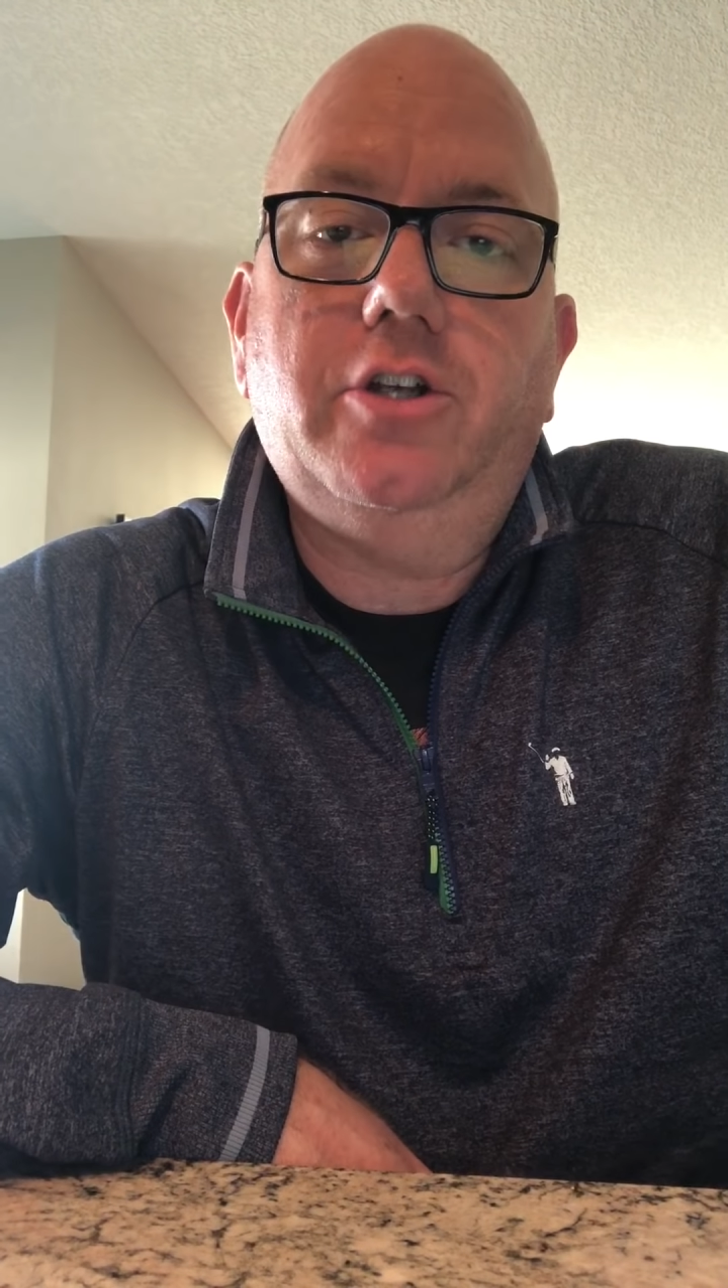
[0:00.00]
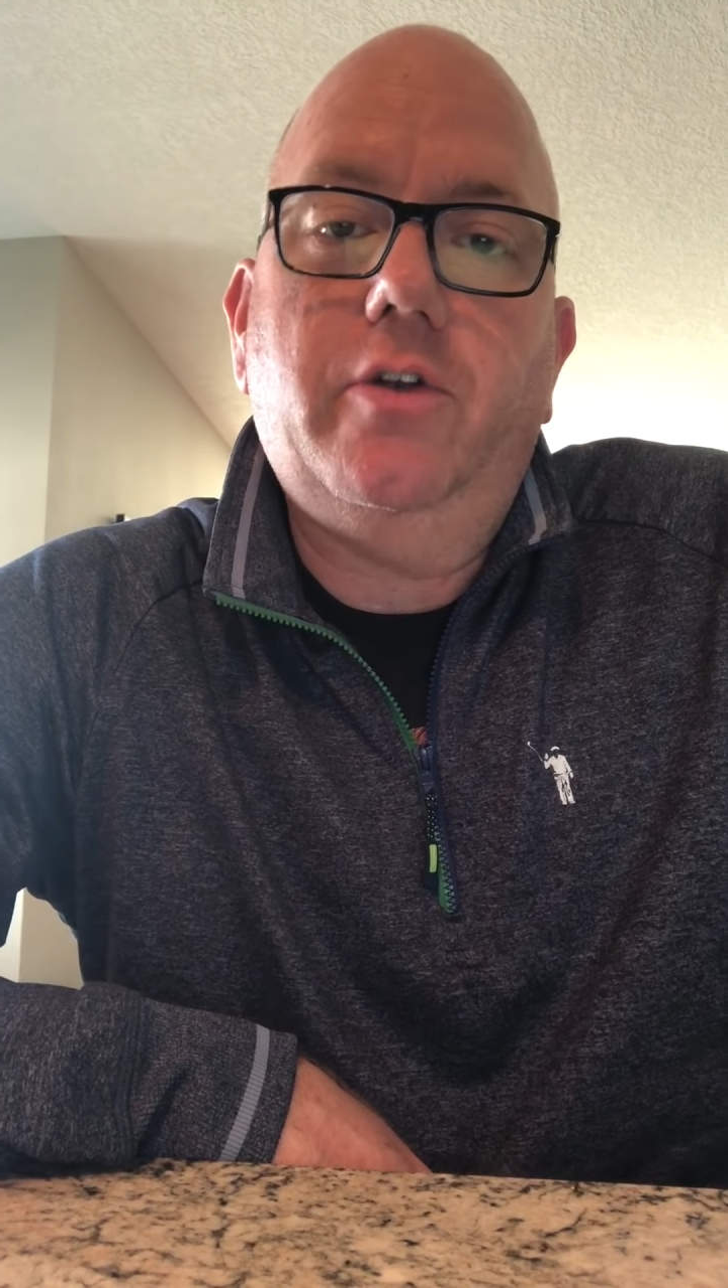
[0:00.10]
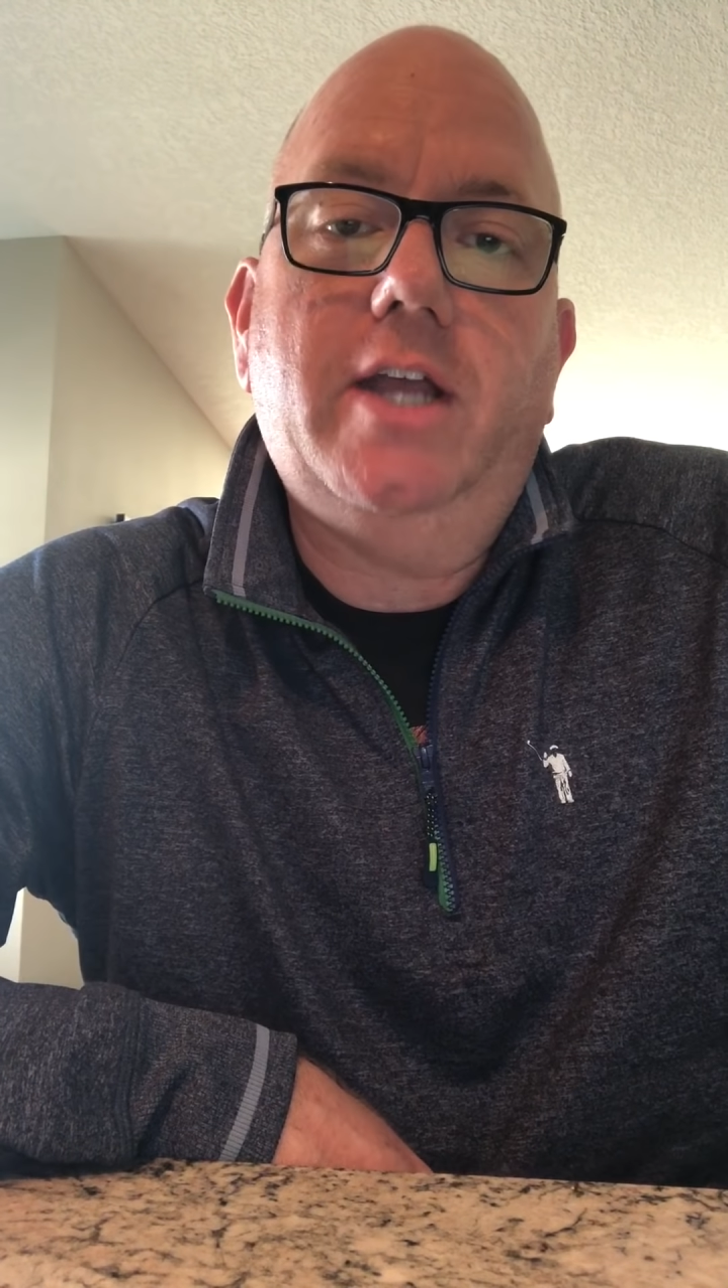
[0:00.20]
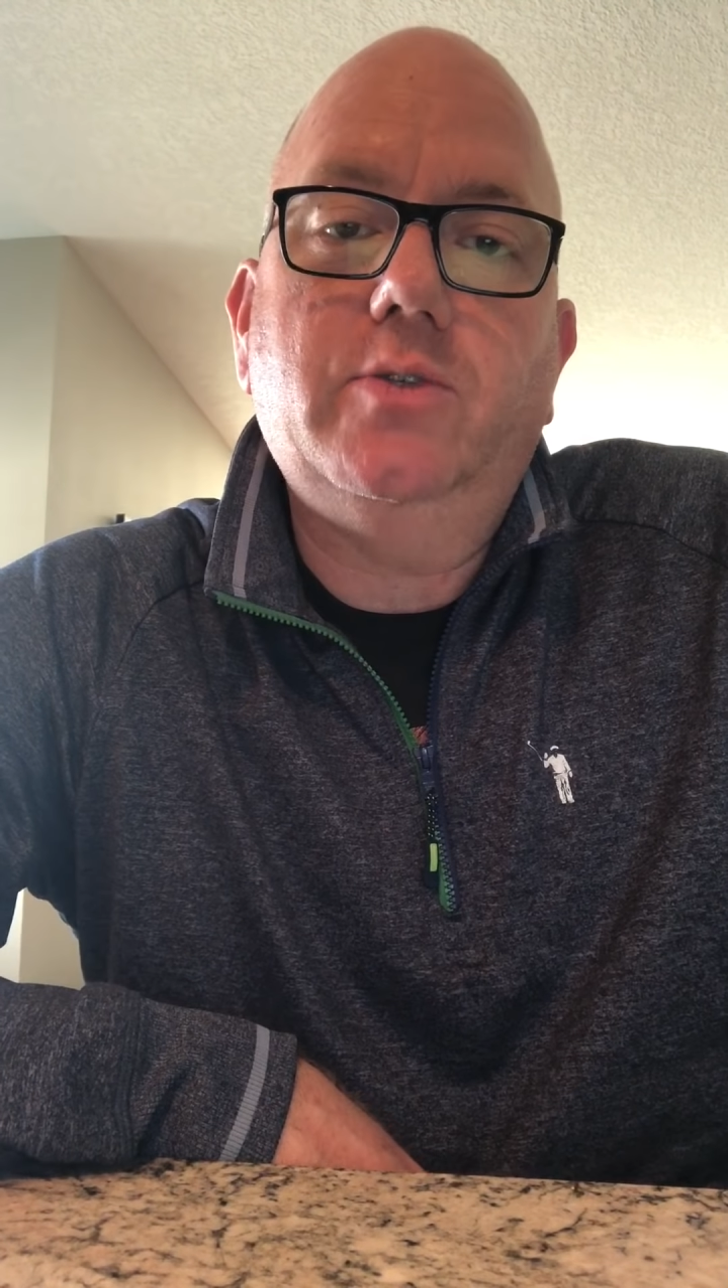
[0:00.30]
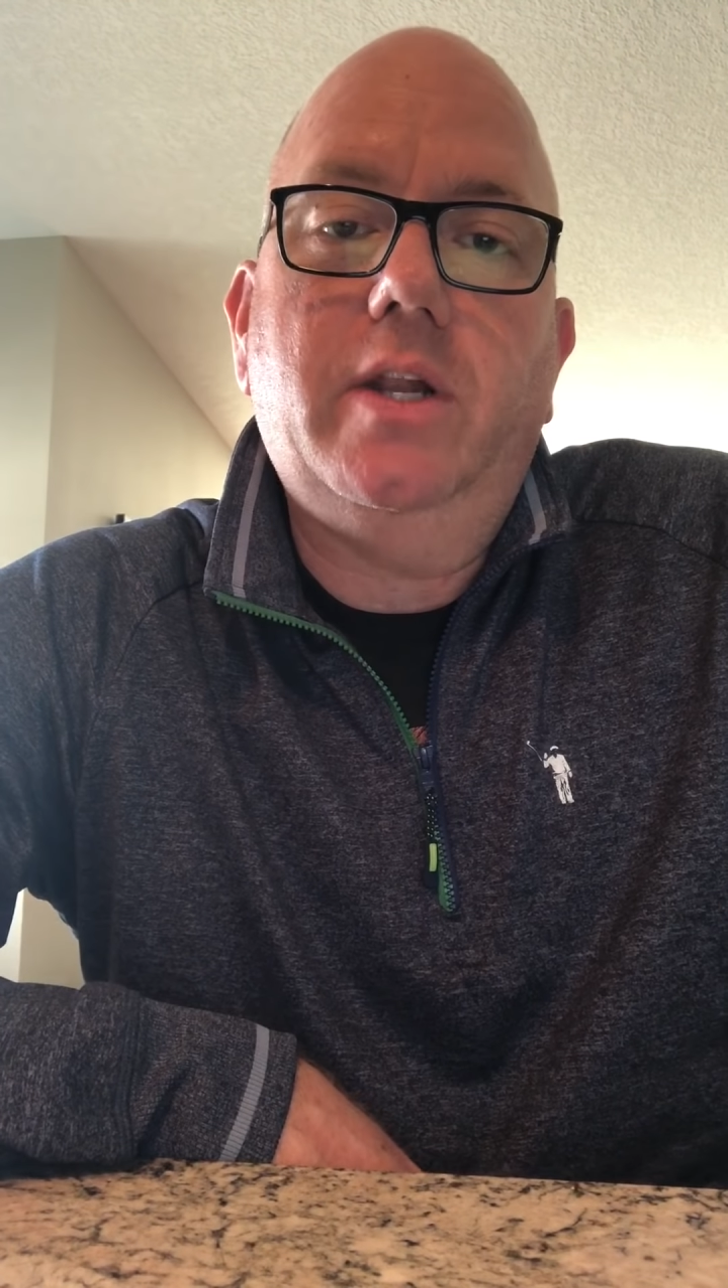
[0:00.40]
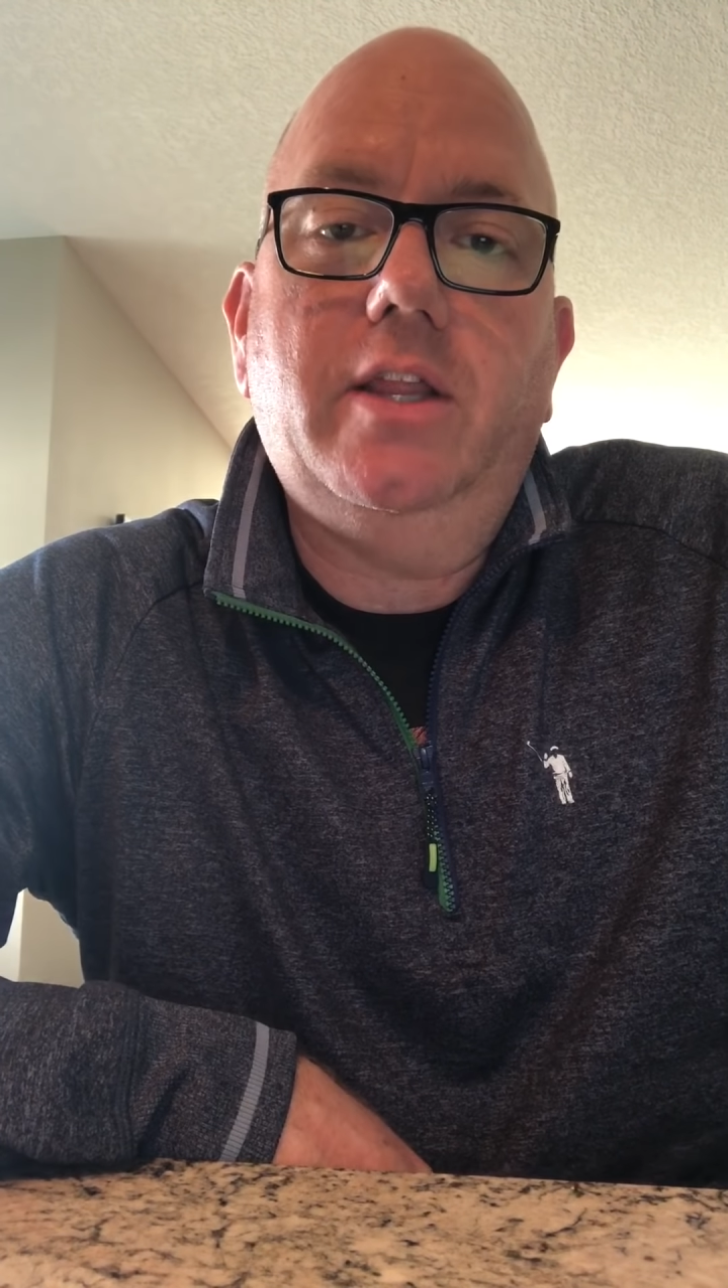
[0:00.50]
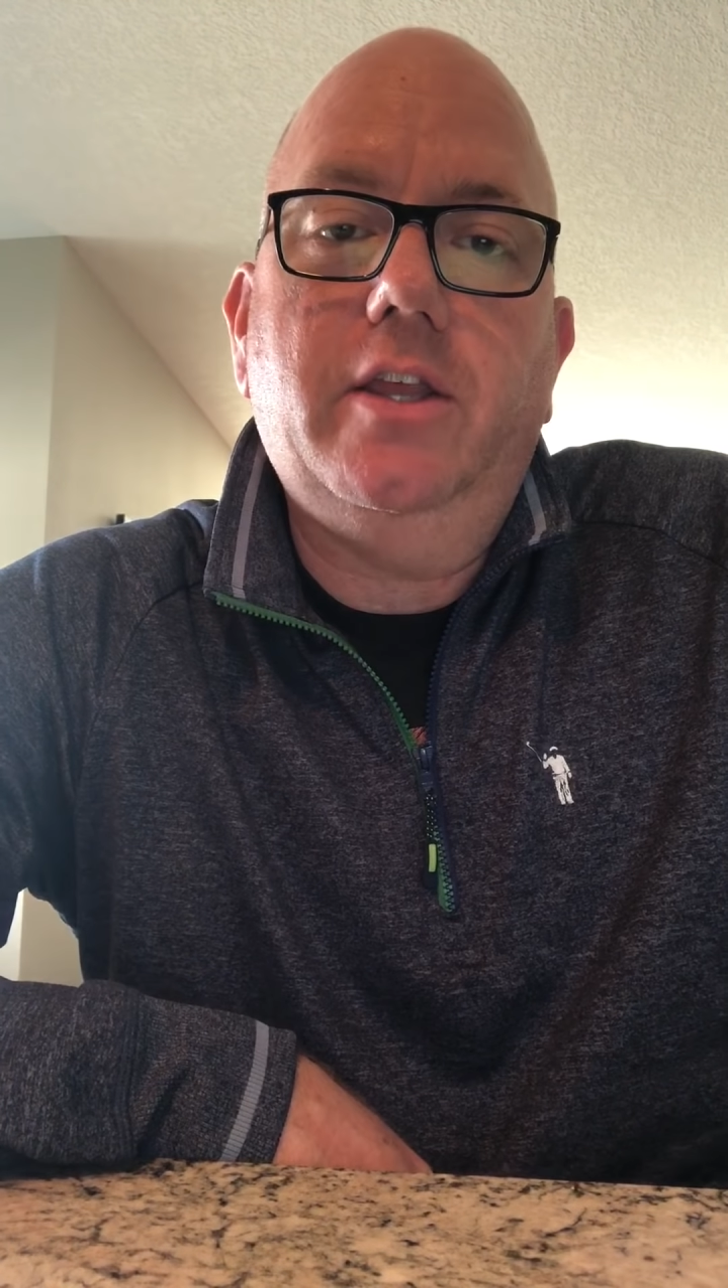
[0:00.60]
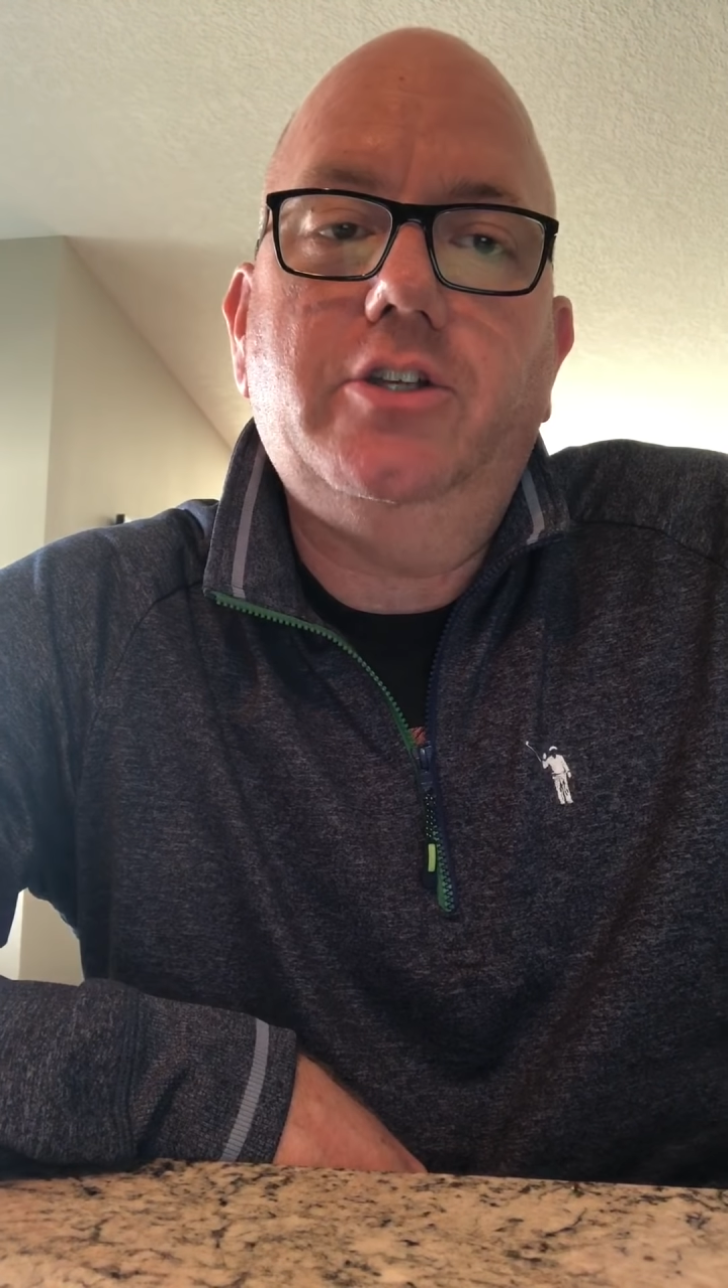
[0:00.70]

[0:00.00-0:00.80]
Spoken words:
you're graduating